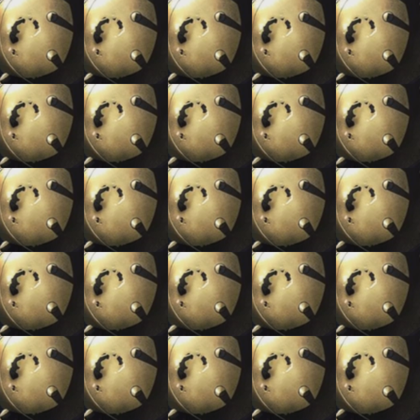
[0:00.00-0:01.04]

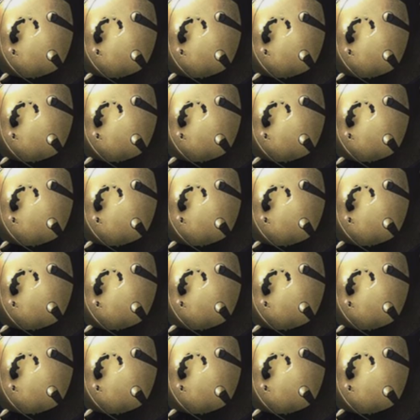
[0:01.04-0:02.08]

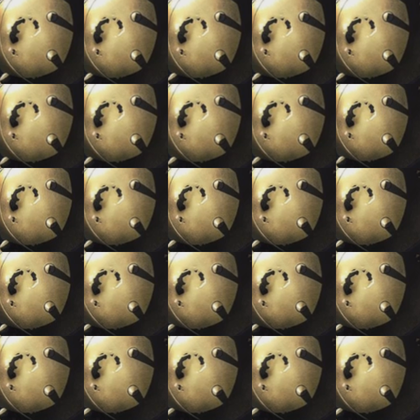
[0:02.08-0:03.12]

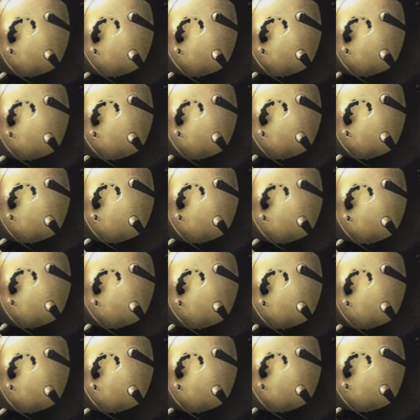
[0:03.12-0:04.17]

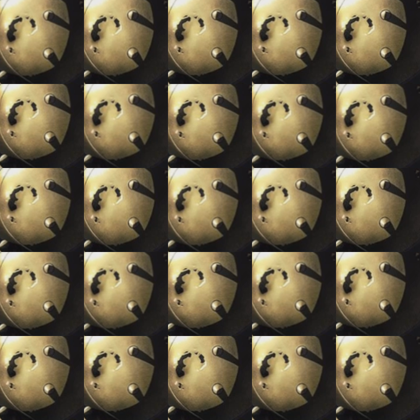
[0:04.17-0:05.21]
[no speech]